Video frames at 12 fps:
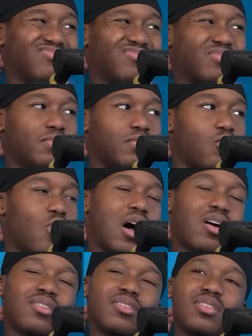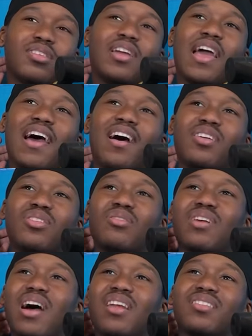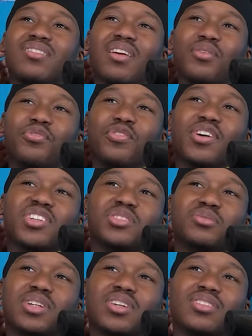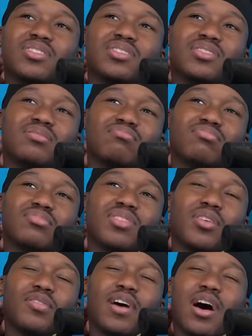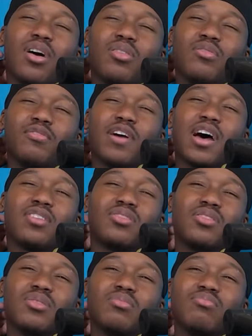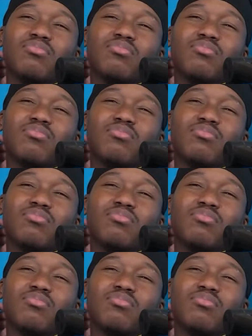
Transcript: Mm, well, yeah, you gotta say fish because of how vast the